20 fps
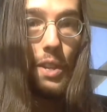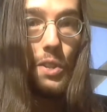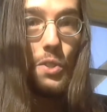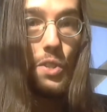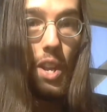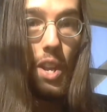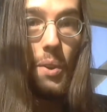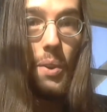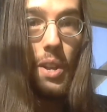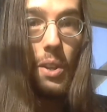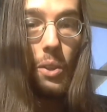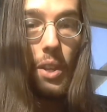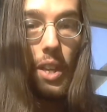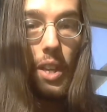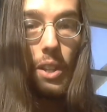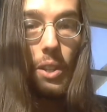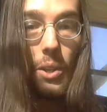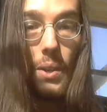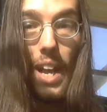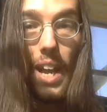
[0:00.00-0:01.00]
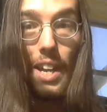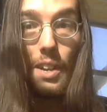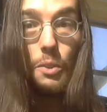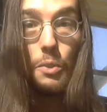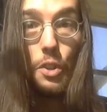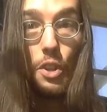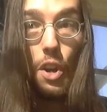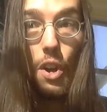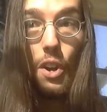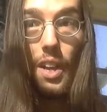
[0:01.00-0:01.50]
serial killer at
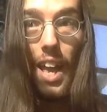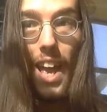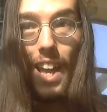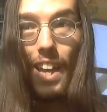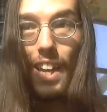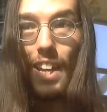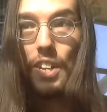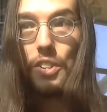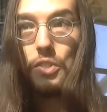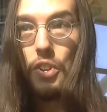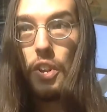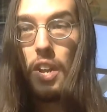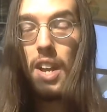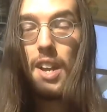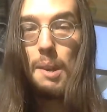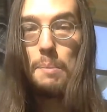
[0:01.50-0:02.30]
a young age,